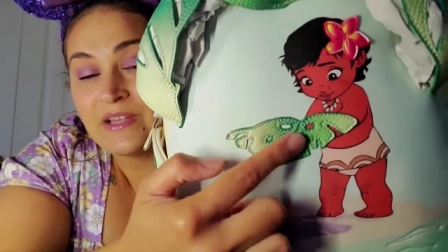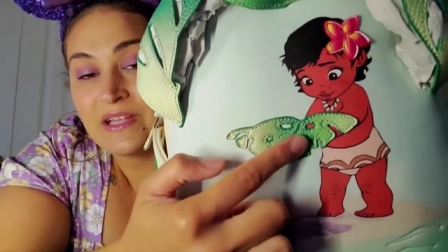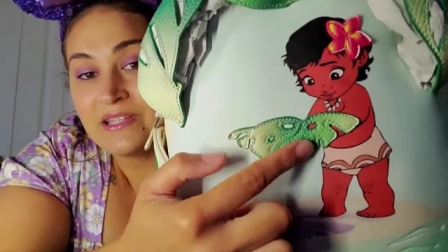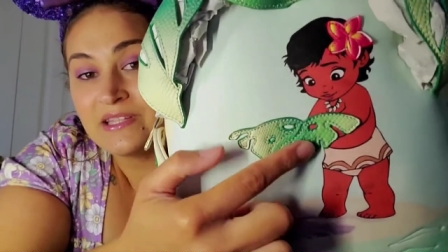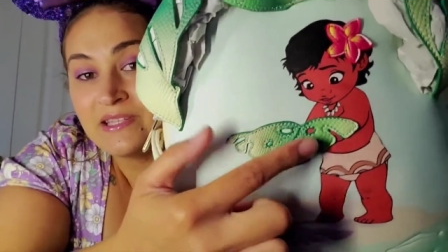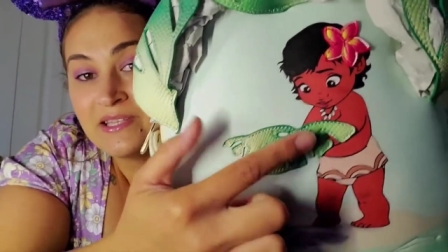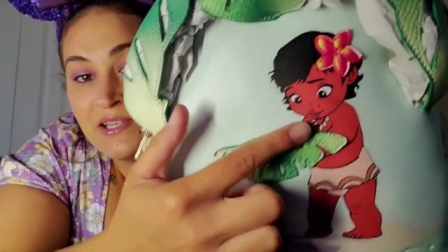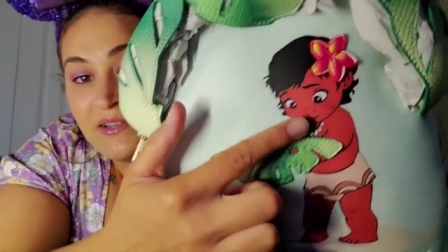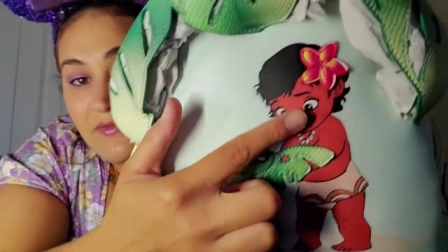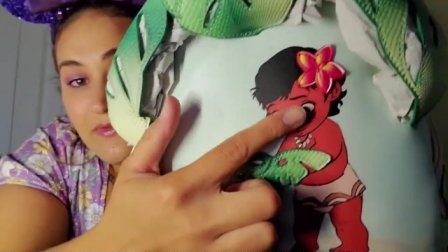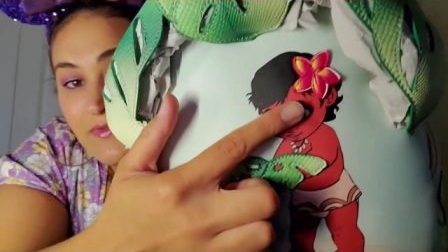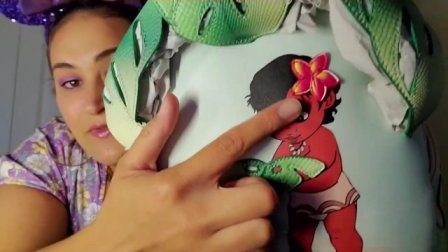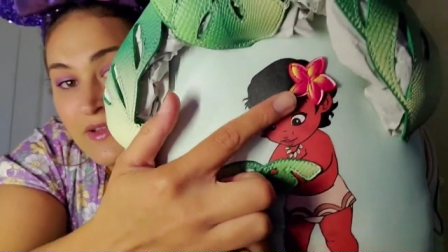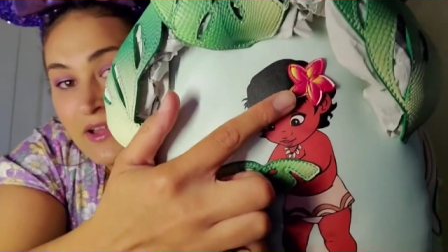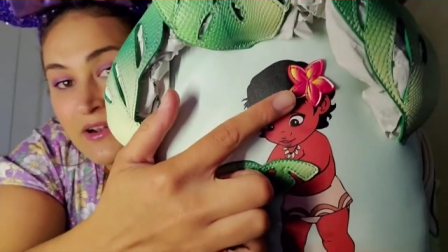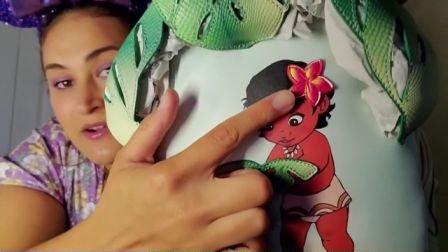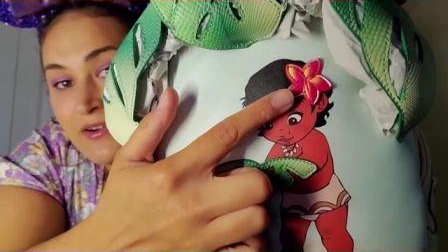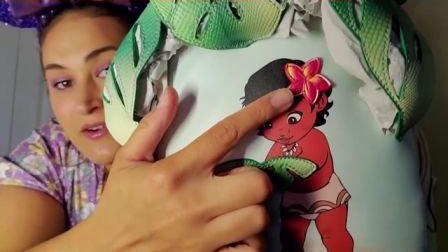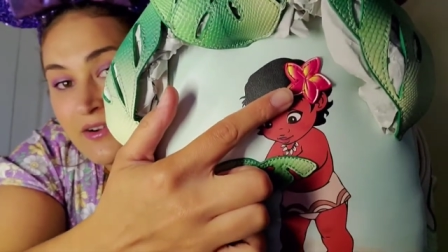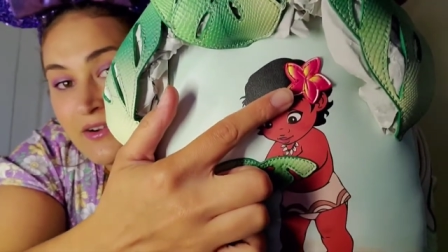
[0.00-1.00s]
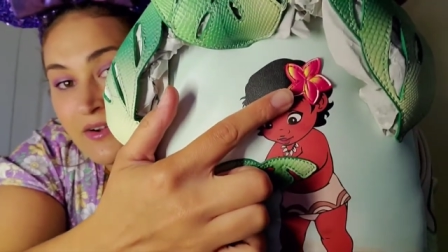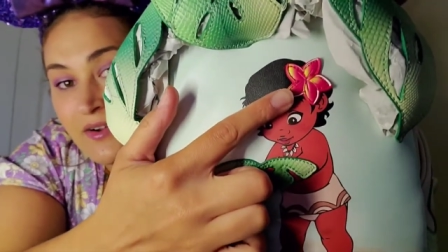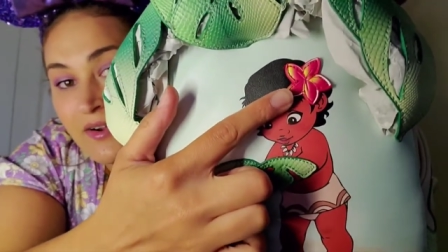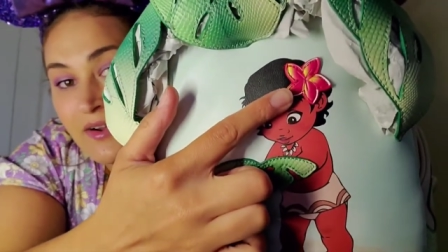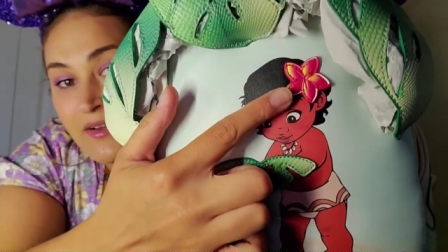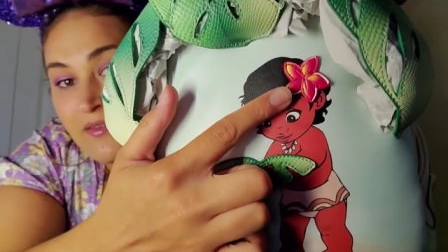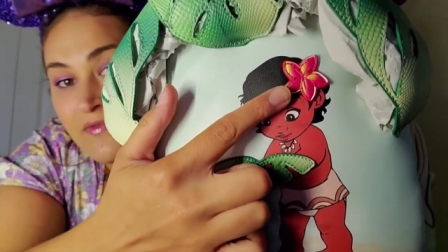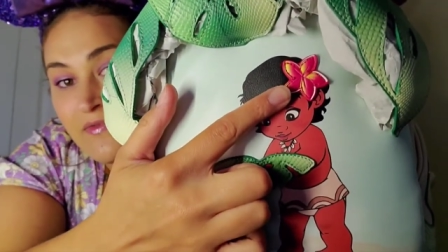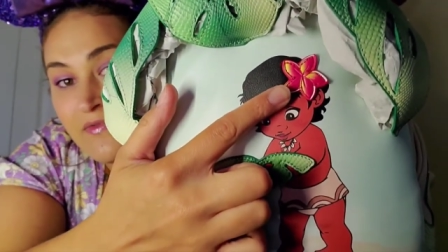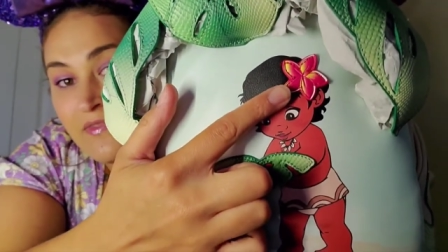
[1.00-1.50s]
leaf and
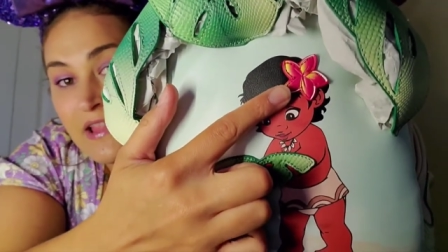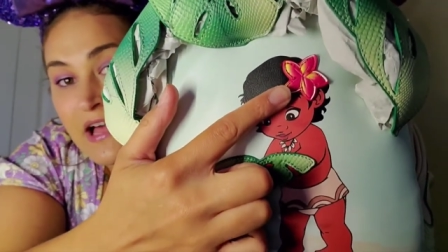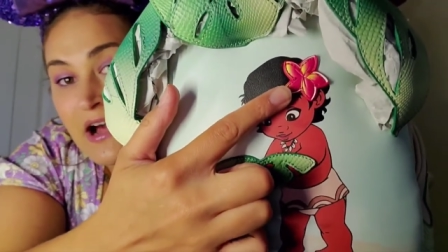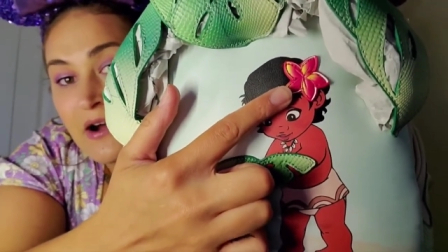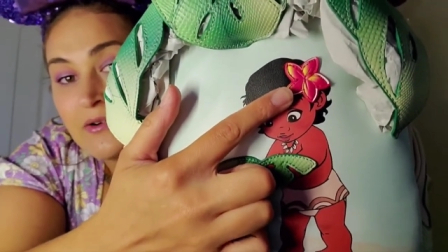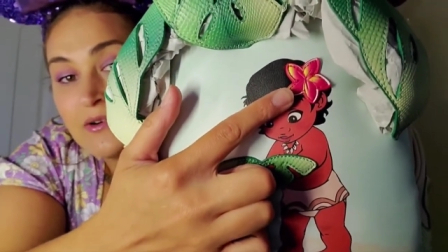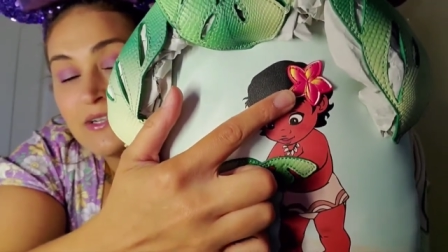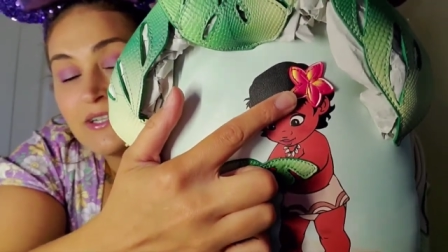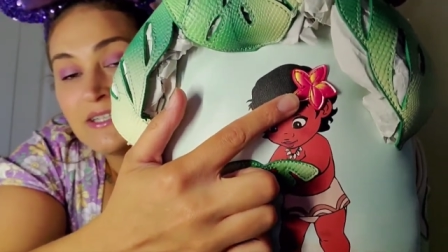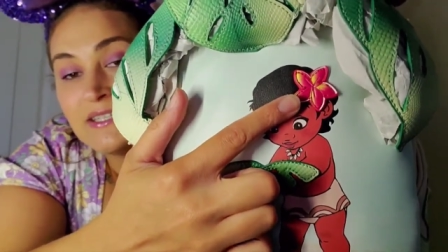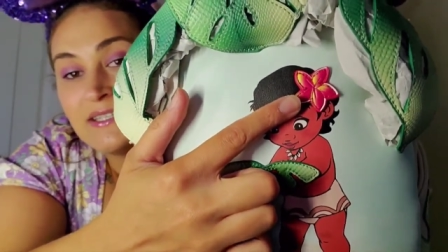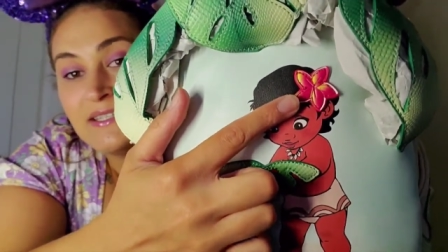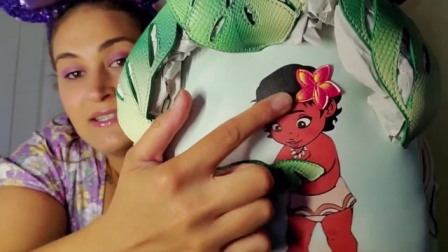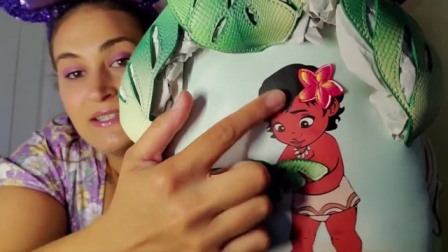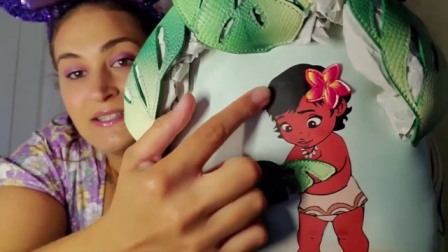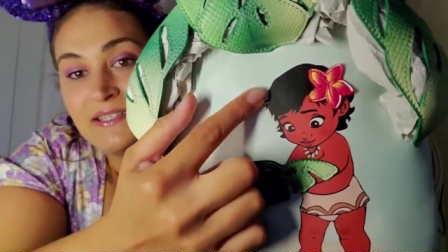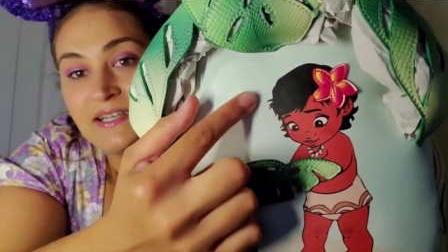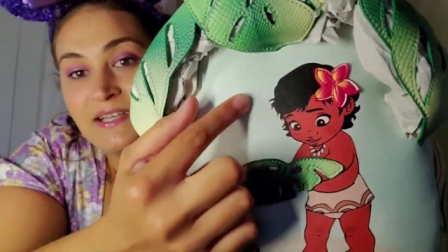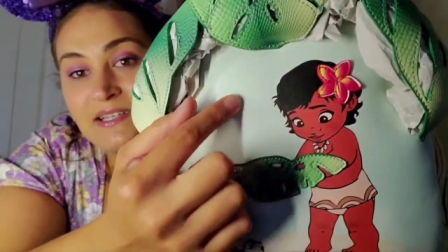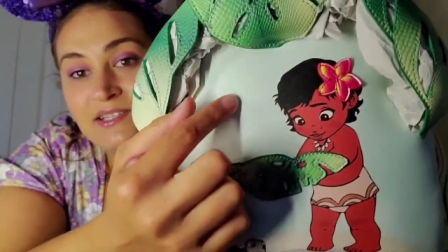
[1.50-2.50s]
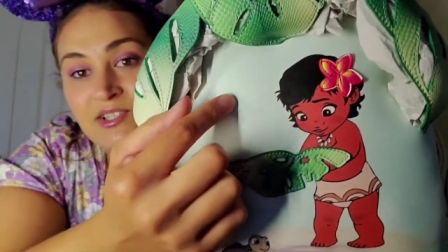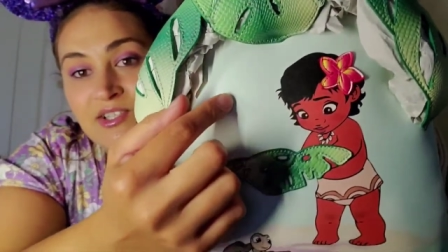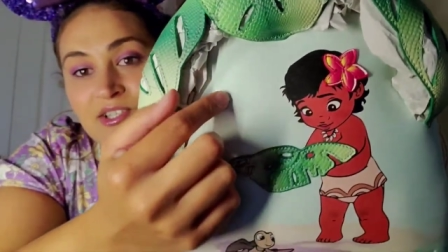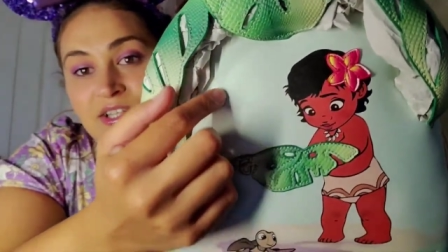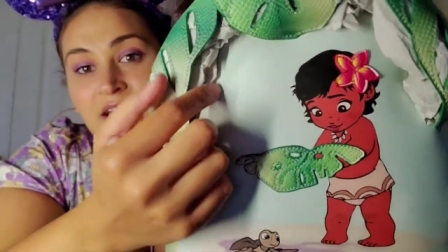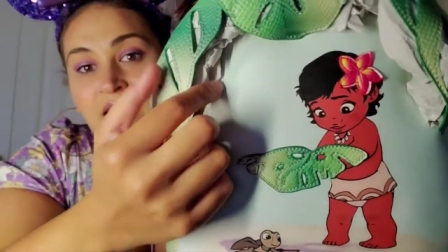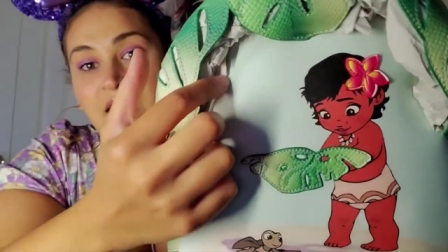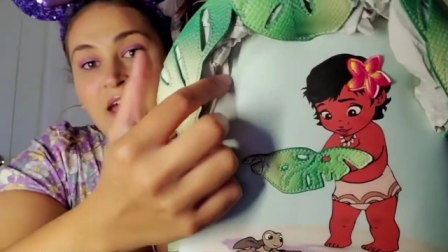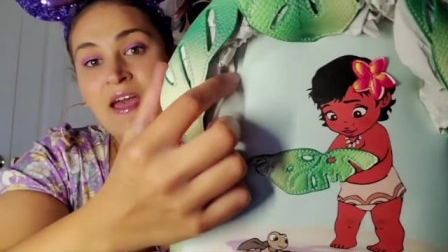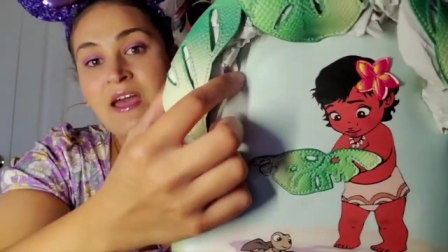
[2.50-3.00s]
her flower is stitched.